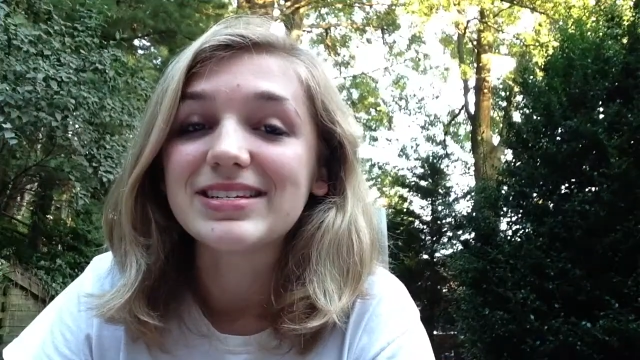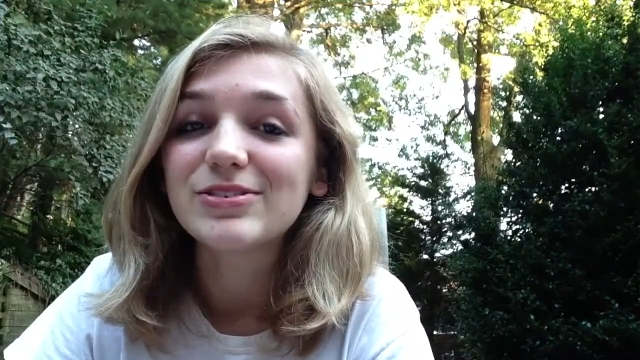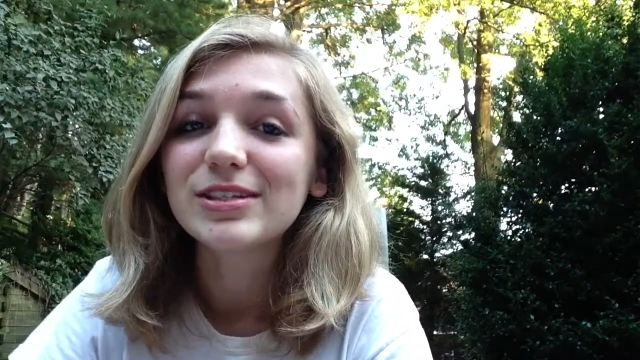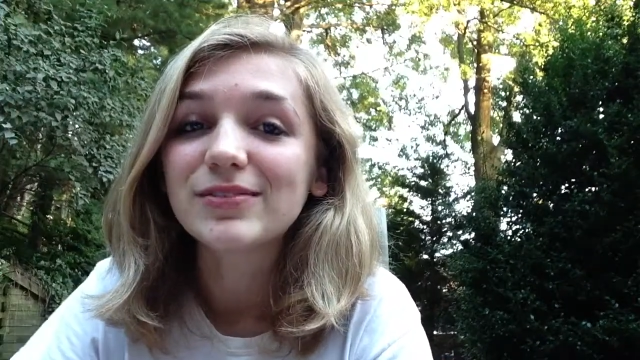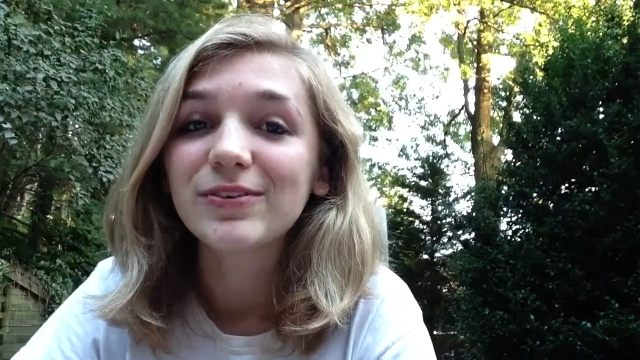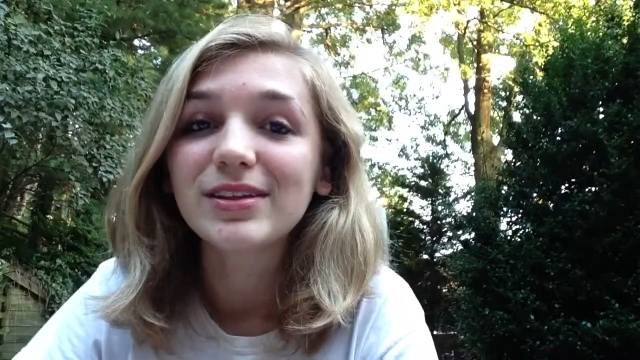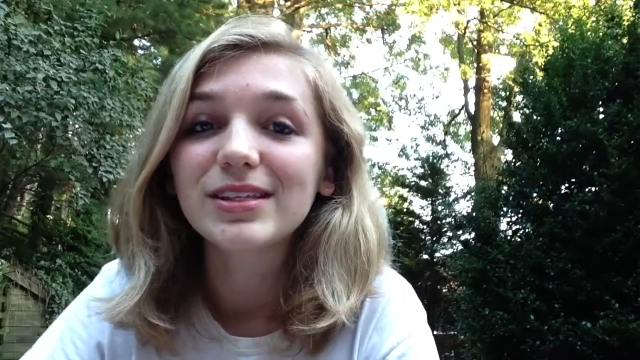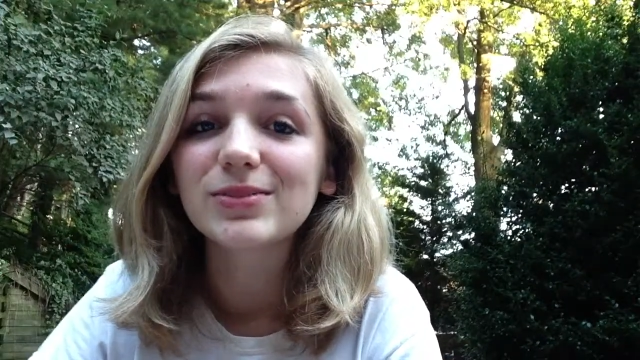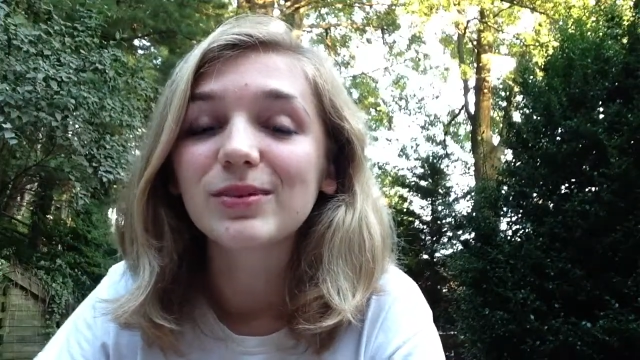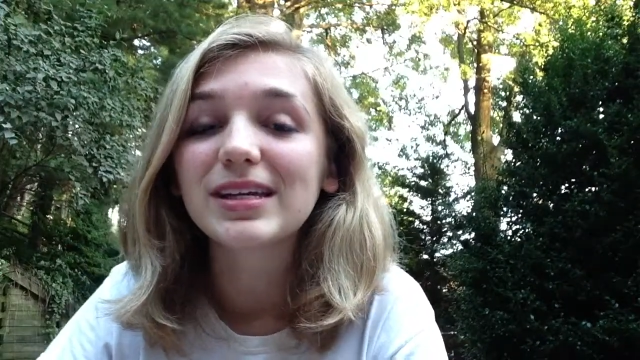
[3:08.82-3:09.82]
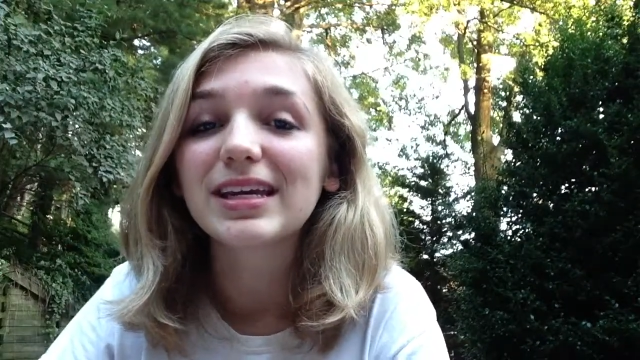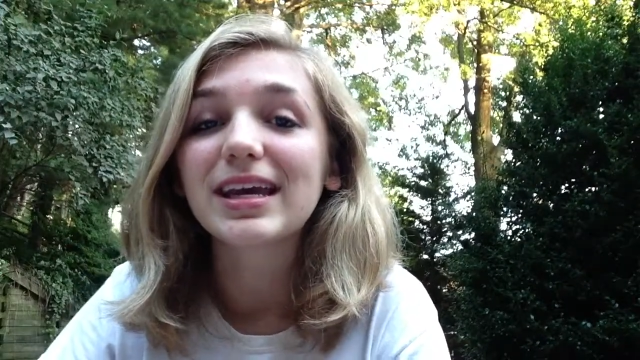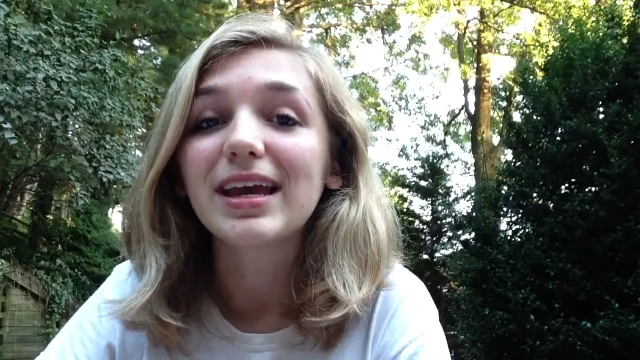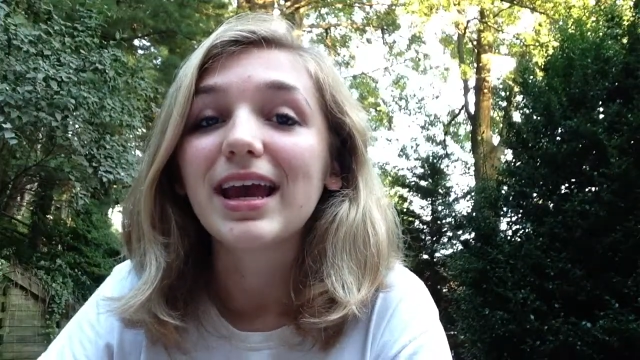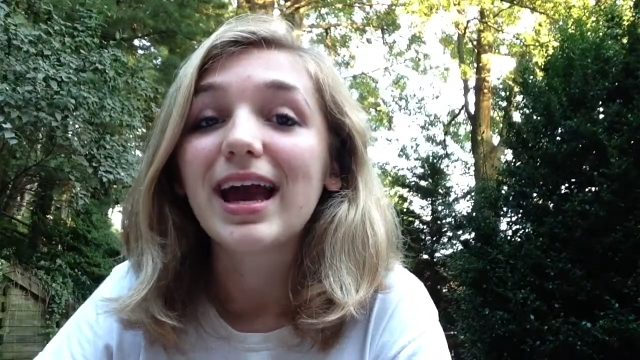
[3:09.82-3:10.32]
news for this week,
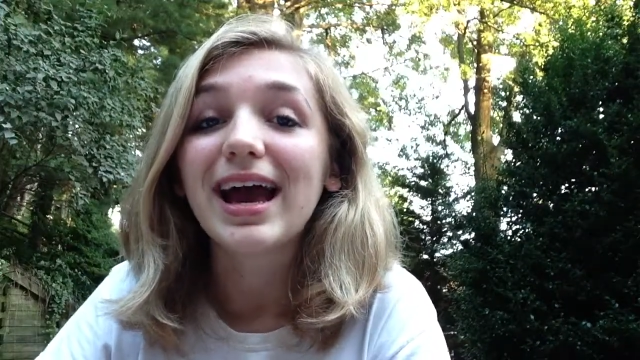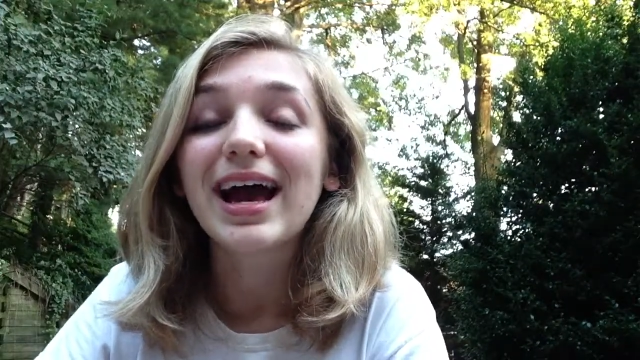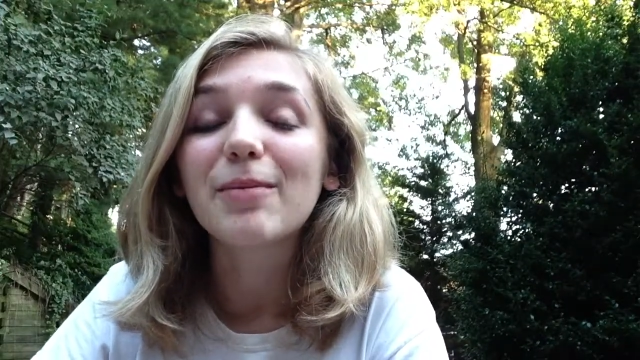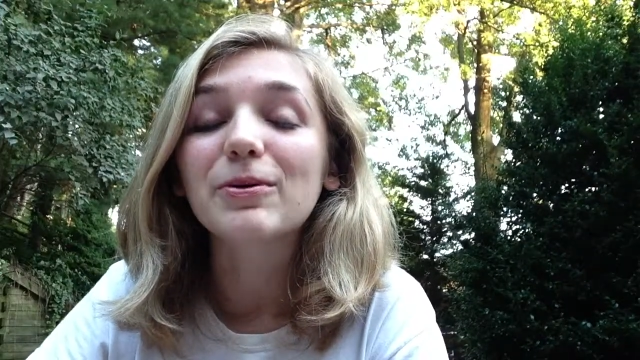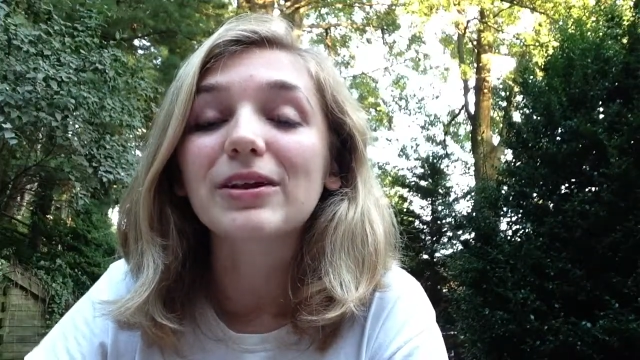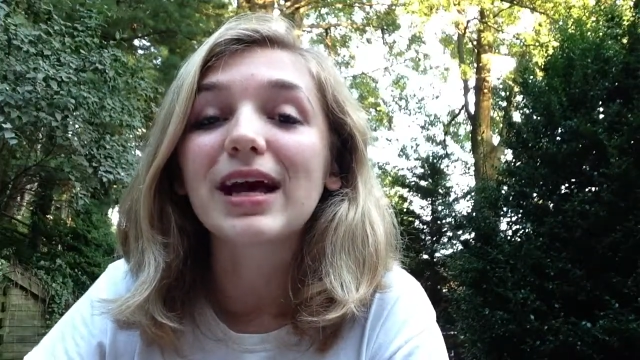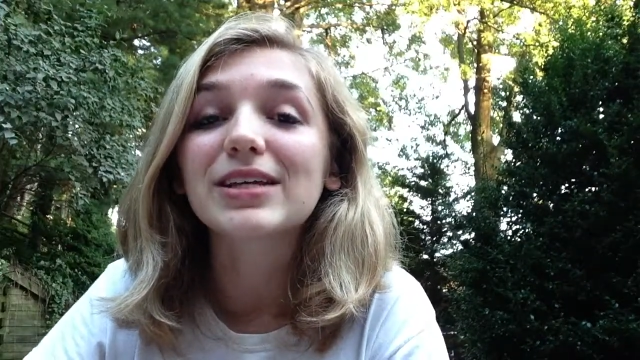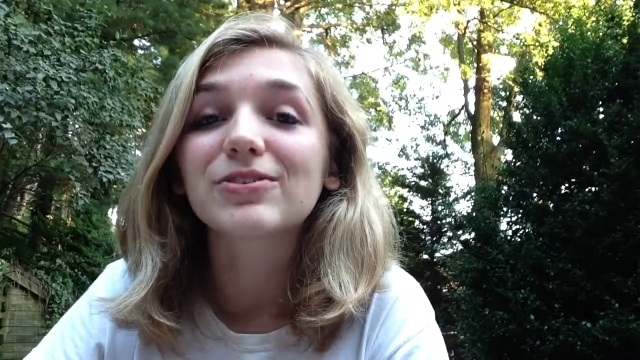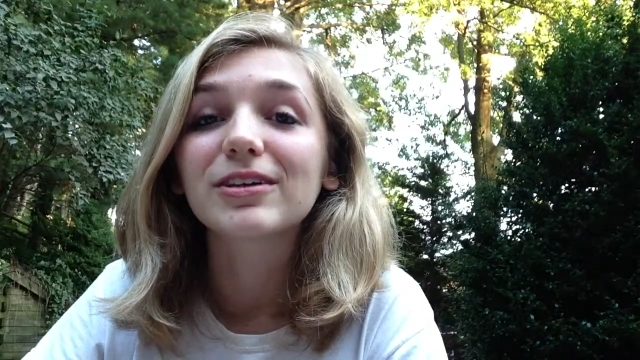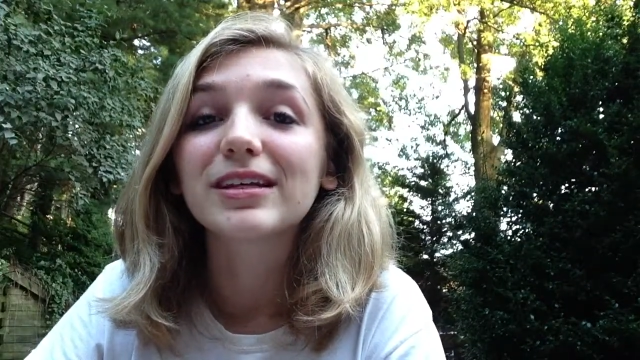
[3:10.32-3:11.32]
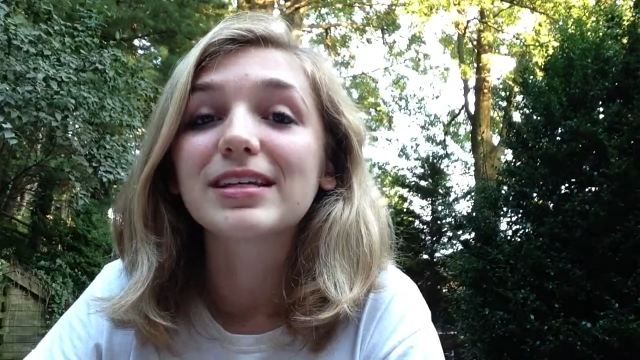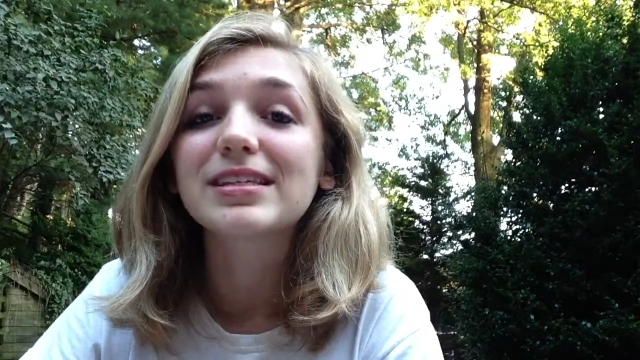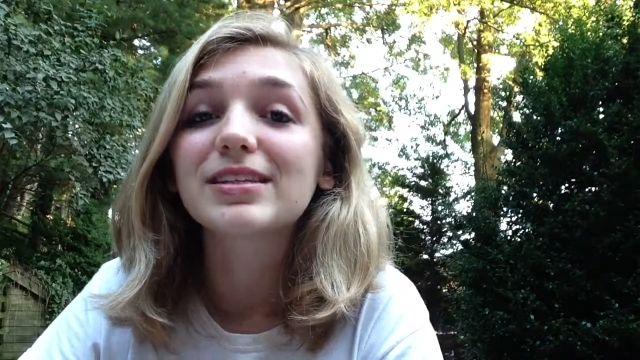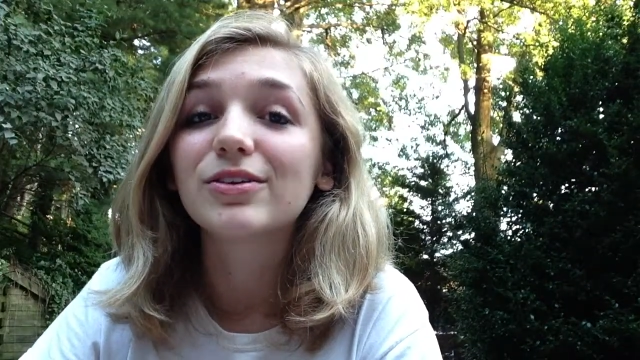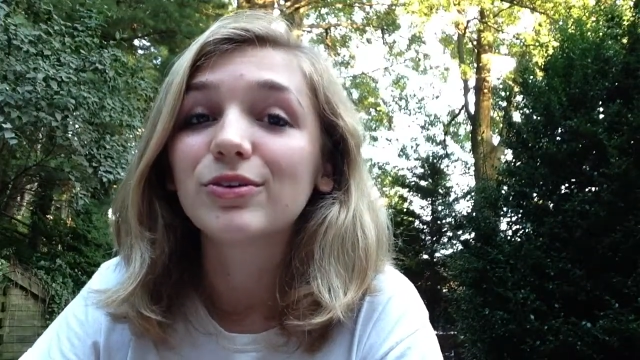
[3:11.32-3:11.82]
Apple has
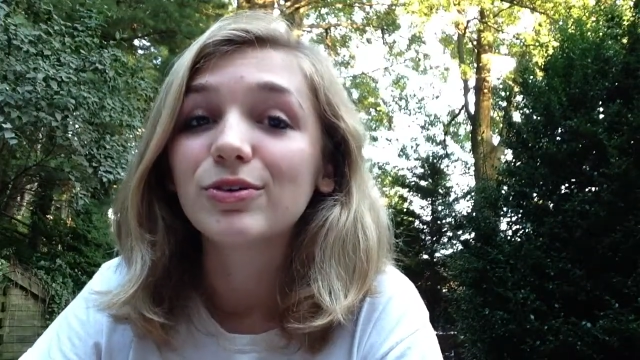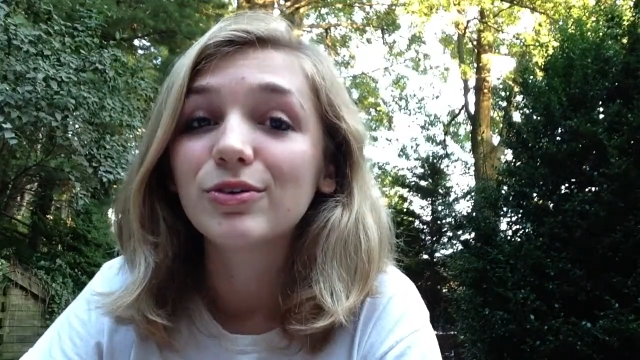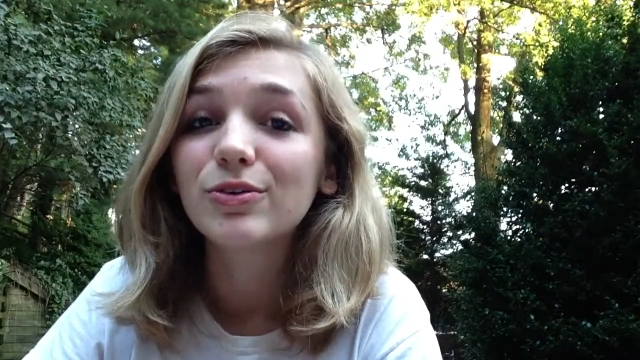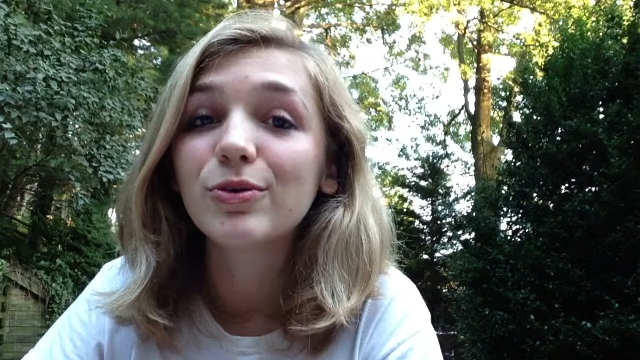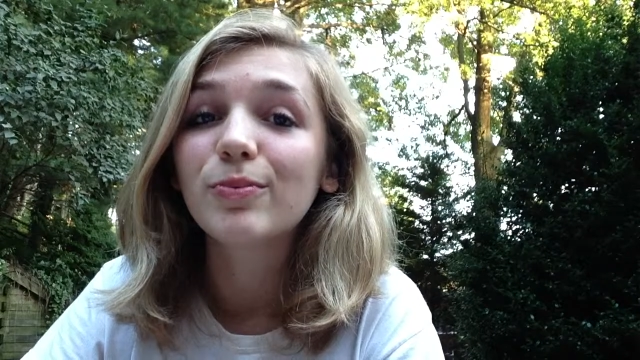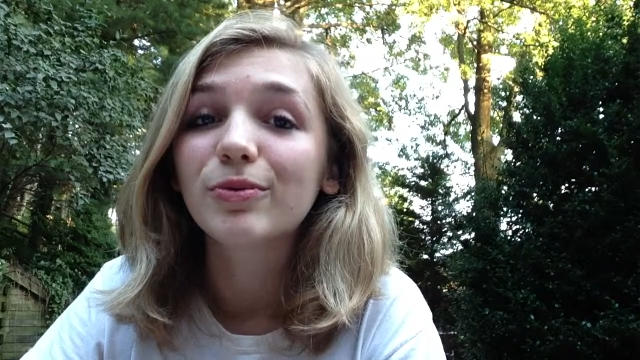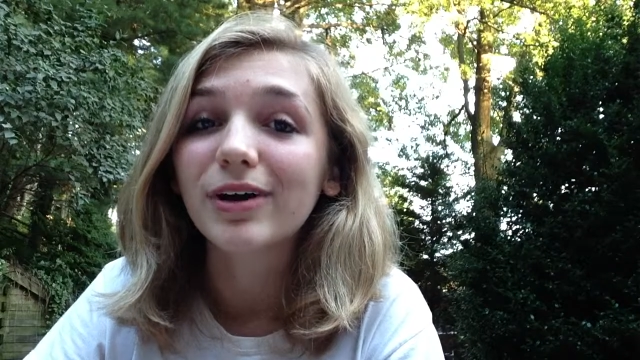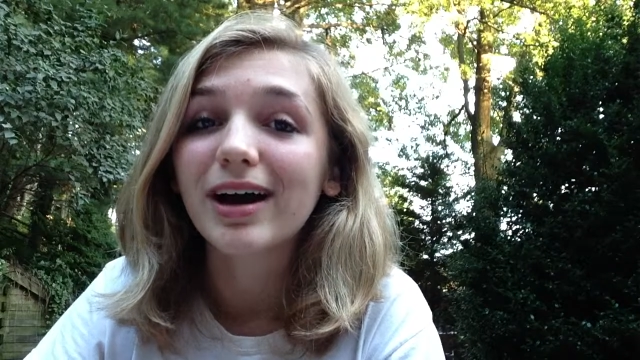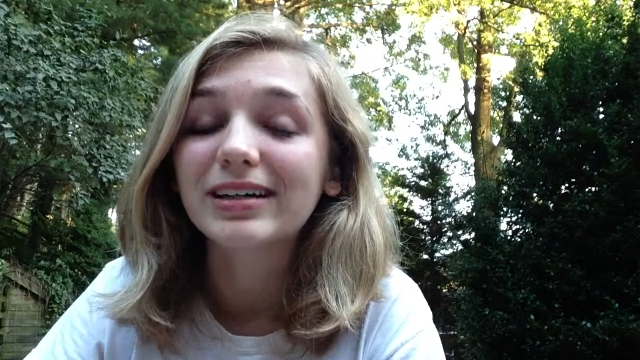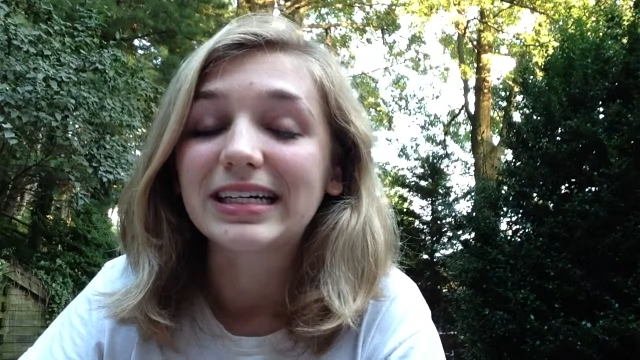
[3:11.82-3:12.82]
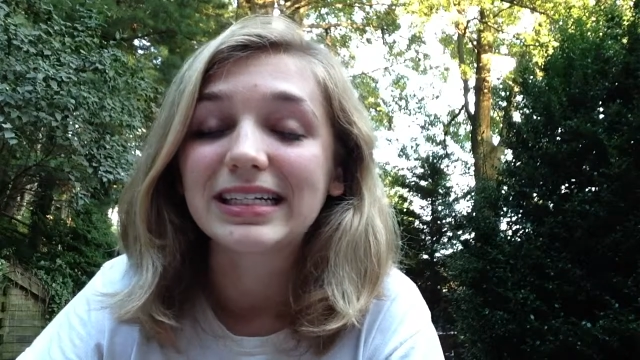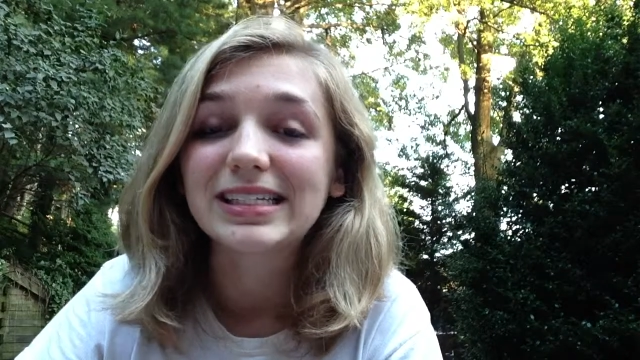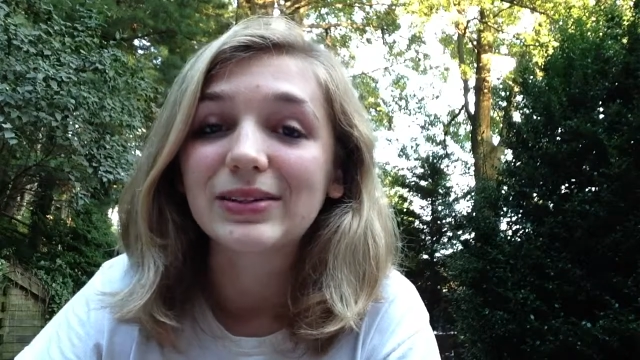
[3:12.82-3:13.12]
released new products.